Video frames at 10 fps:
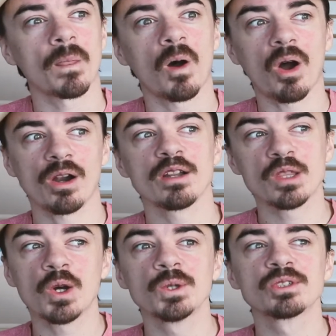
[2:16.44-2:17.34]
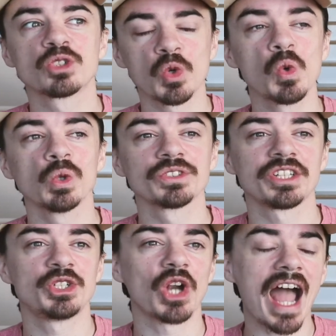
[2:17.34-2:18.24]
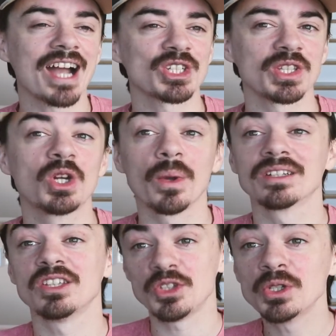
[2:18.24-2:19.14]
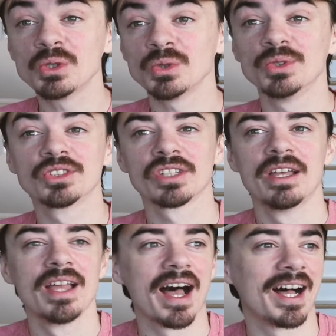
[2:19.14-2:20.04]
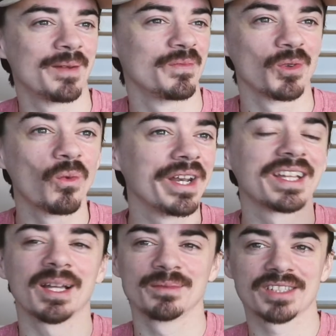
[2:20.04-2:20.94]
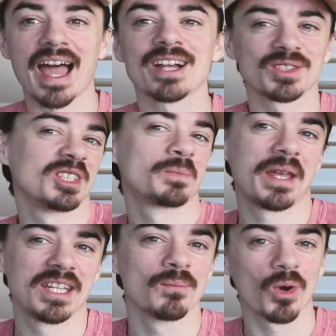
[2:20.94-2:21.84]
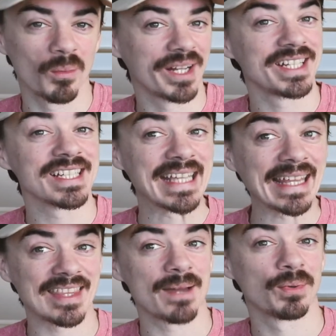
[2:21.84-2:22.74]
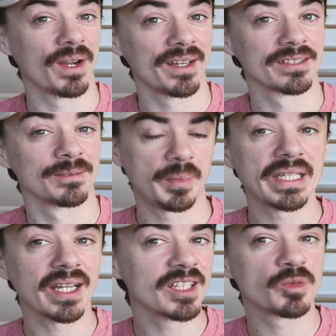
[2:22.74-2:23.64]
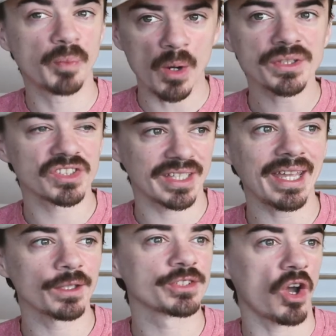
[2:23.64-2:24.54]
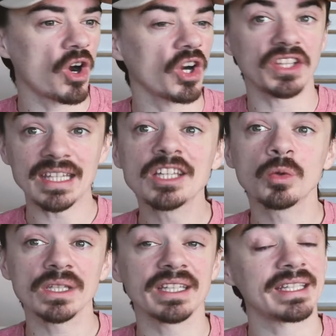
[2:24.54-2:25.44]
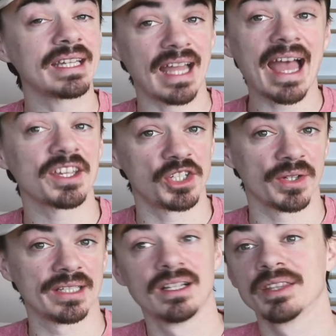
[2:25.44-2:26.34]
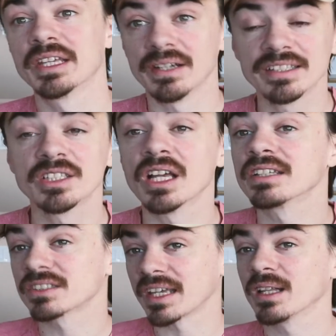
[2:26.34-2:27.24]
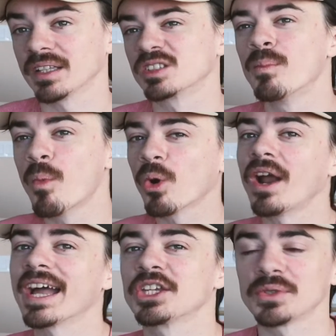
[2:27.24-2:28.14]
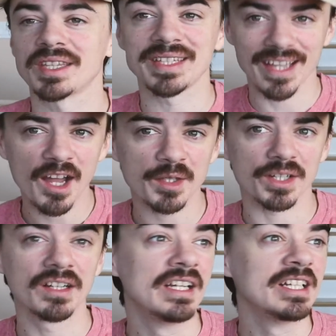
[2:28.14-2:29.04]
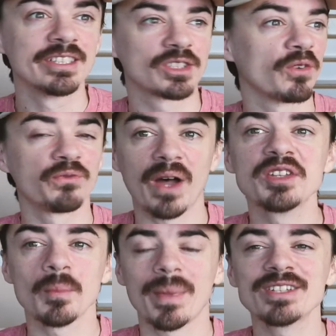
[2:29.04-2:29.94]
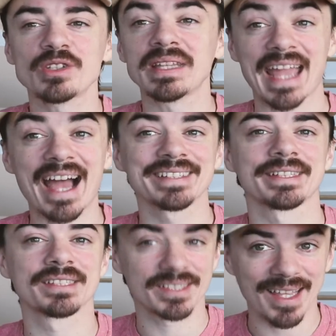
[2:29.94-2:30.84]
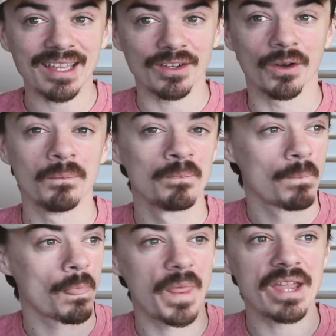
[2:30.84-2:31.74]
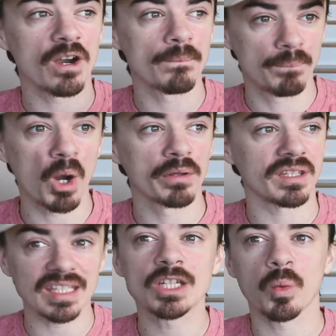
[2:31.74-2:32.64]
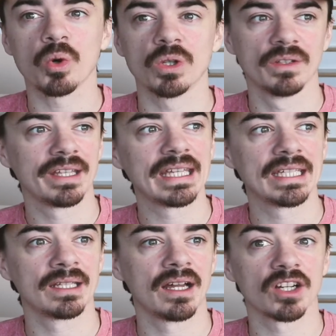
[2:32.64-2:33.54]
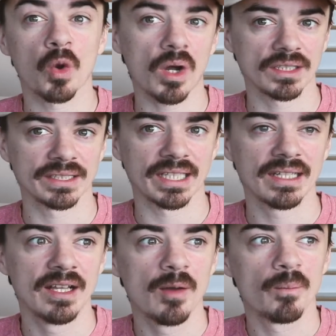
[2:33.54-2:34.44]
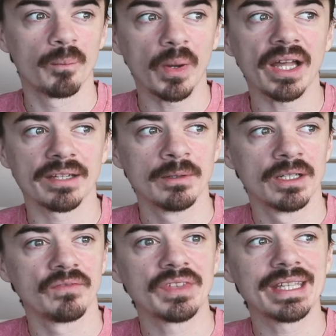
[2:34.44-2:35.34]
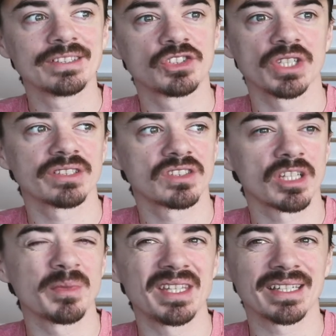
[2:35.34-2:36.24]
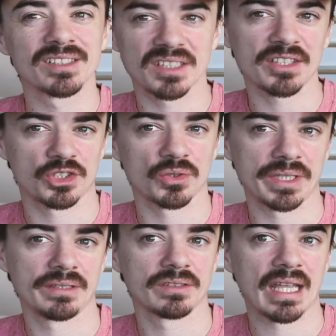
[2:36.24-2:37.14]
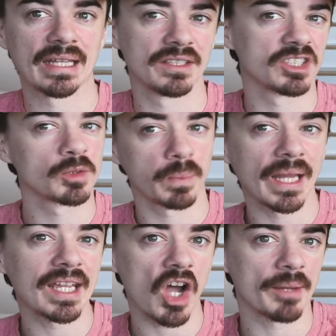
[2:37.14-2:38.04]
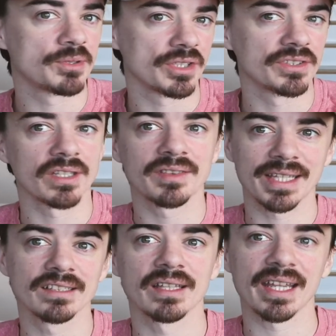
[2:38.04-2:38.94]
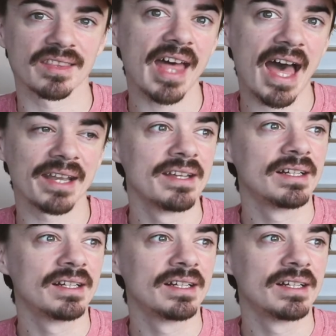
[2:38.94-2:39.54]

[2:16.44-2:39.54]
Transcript: are those tools that you're actually going to use when it comes to actually spending more money to get that product? Because both scales are equally accurate. There isn't a scale that's more accurate than the other, so fundamentally as a scale, they are both equal in quality. But it's just some of the accessories and display options and things like that